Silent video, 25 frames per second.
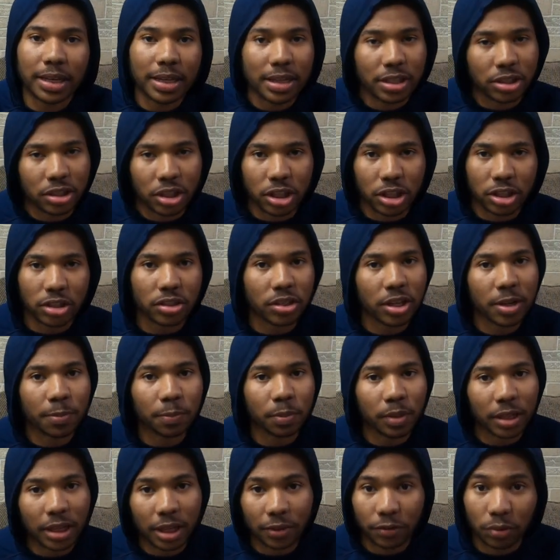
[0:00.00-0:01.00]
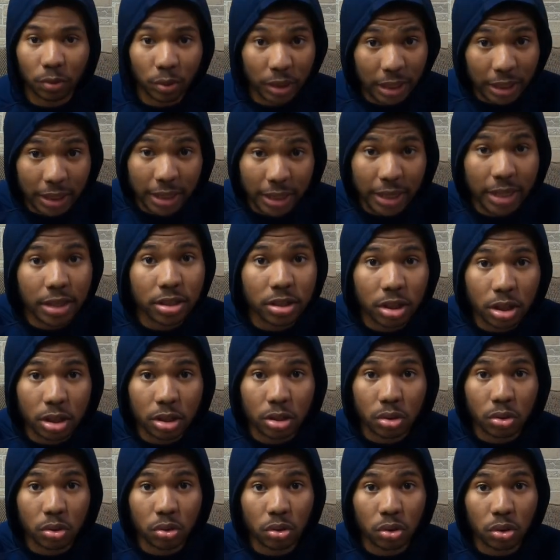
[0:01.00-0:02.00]
It's just simply if you get into the
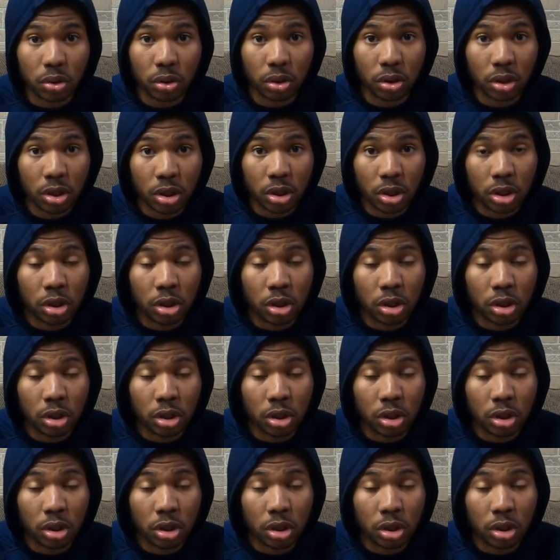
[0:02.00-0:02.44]
school,